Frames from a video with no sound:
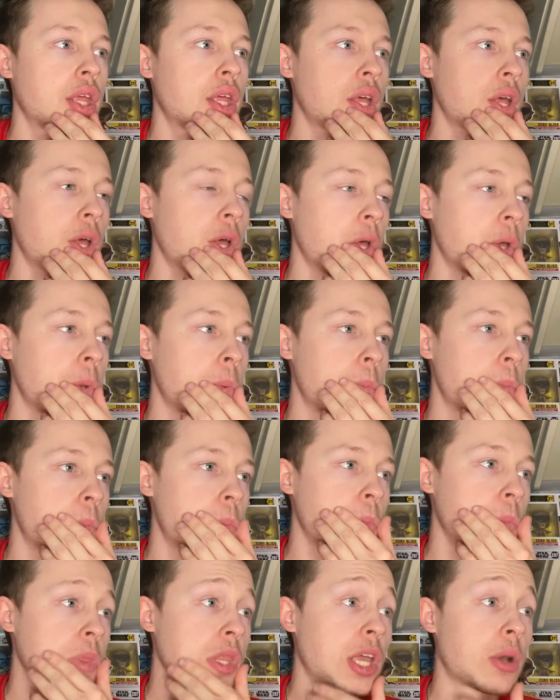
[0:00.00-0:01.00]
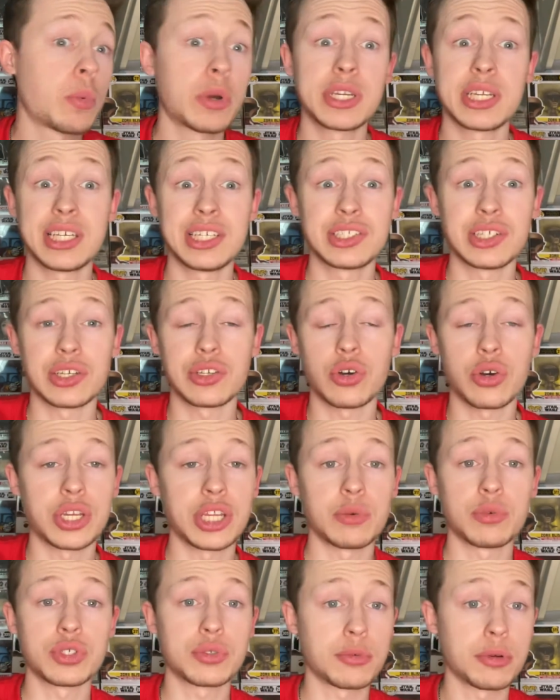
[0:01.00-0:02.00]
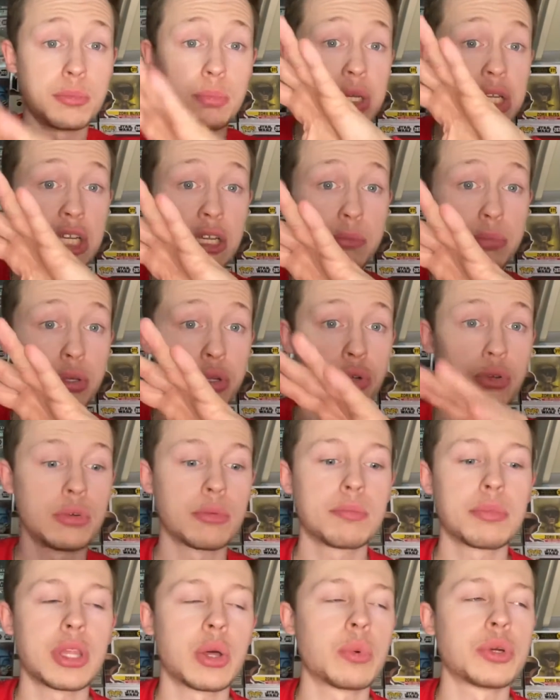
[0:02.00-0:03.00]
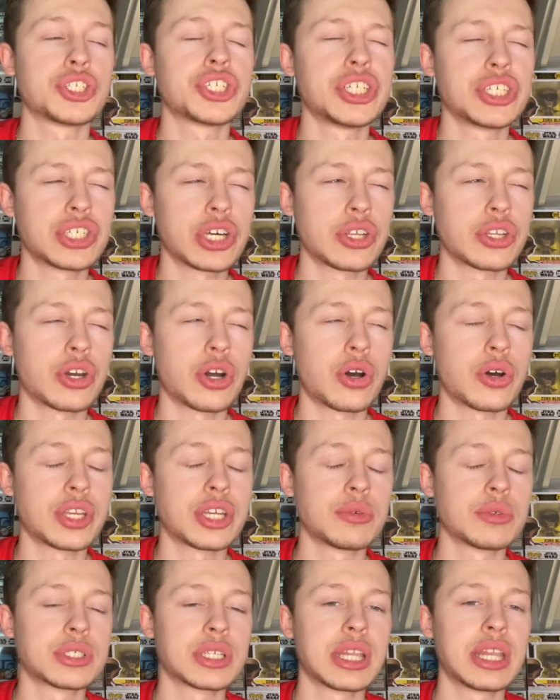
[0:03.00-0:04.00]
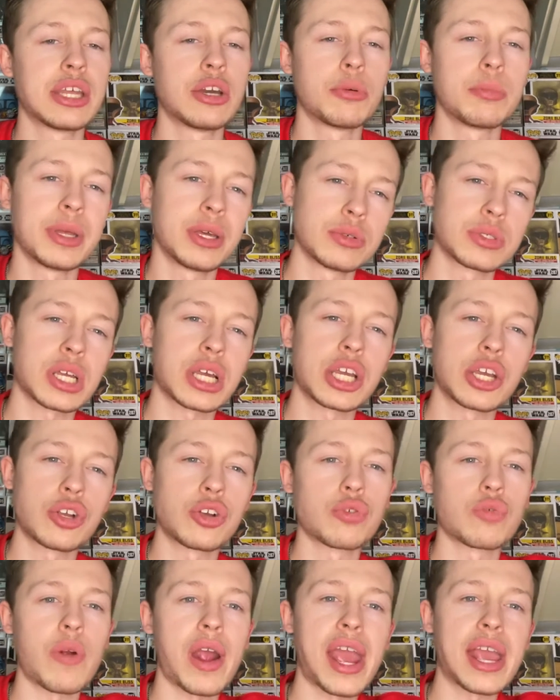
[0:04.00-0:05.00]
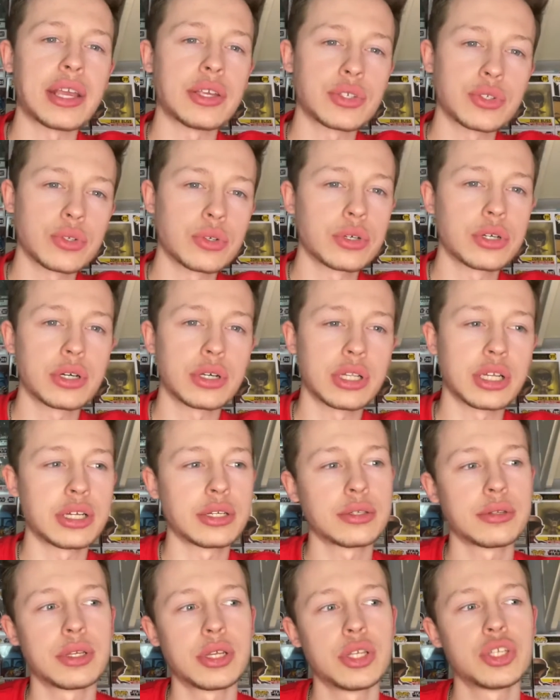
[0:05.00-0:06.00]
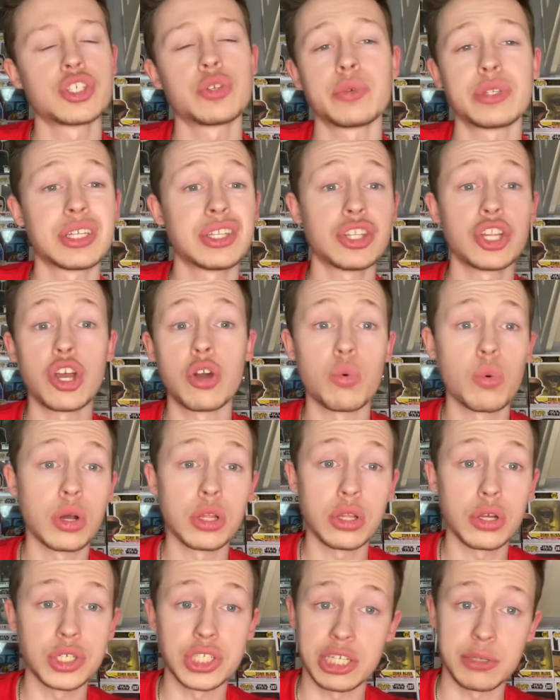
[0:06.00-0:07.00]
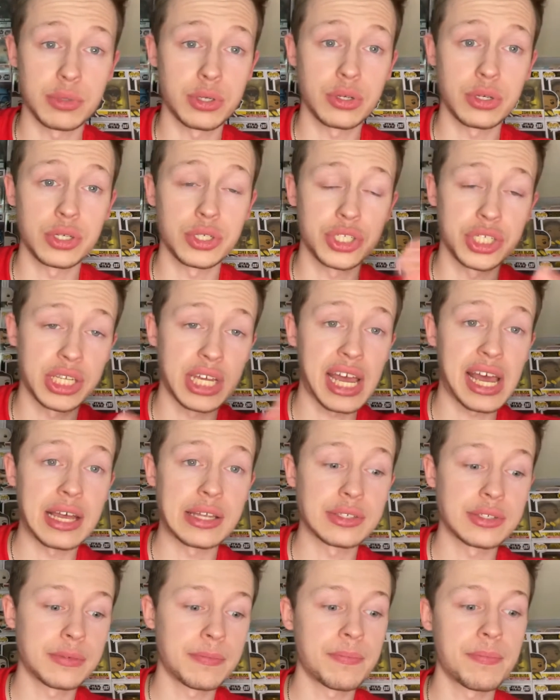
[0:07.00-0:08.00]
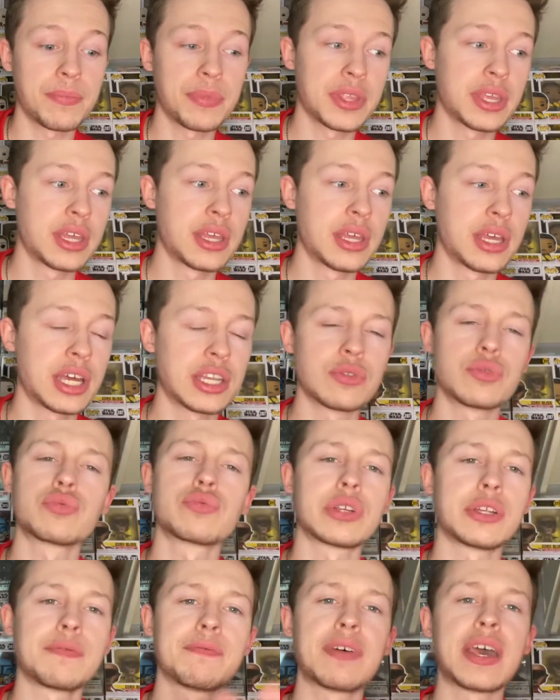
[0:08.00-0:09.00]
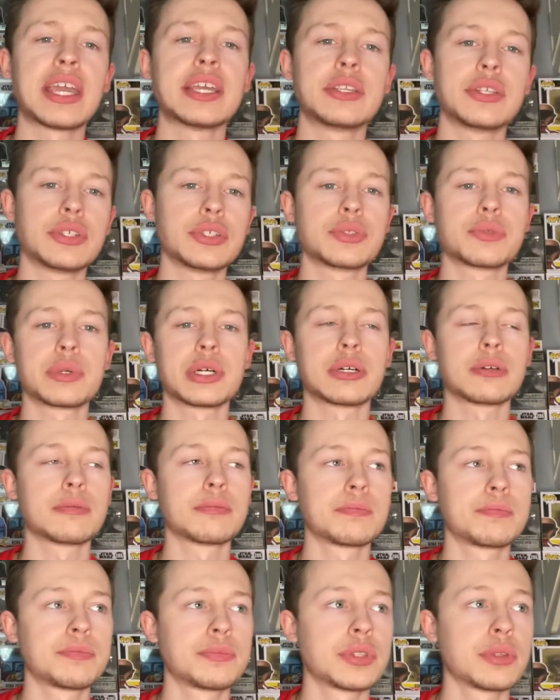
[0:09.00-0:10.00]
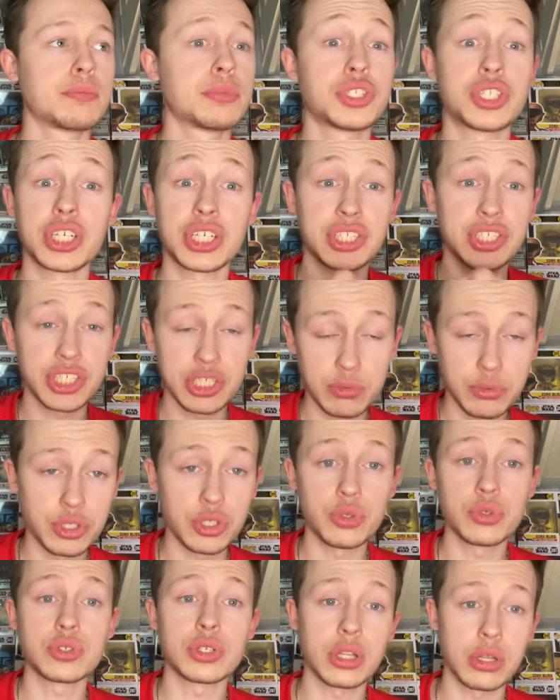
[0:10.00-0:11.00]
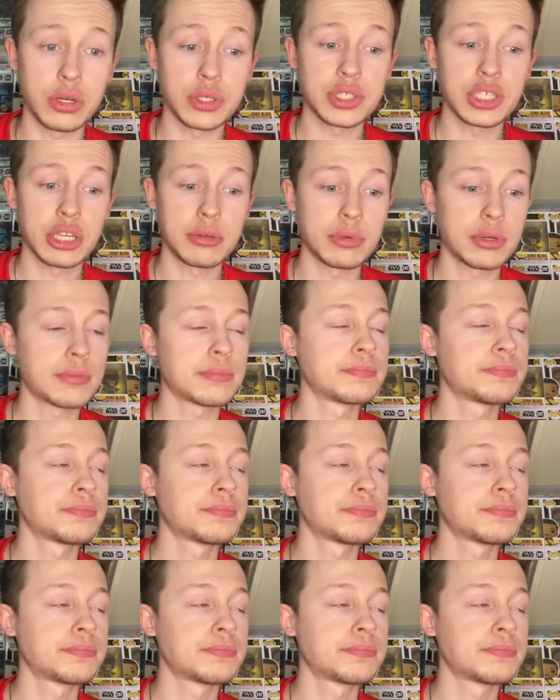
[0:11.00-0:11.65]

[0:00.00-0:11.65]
And when he turned it on, it was completely blue. But then when she turned it on, it was like a grey sort of colour. So we didn't know what lightsaber colour she has. And it was really faded as well. But she could still use the lightsaber.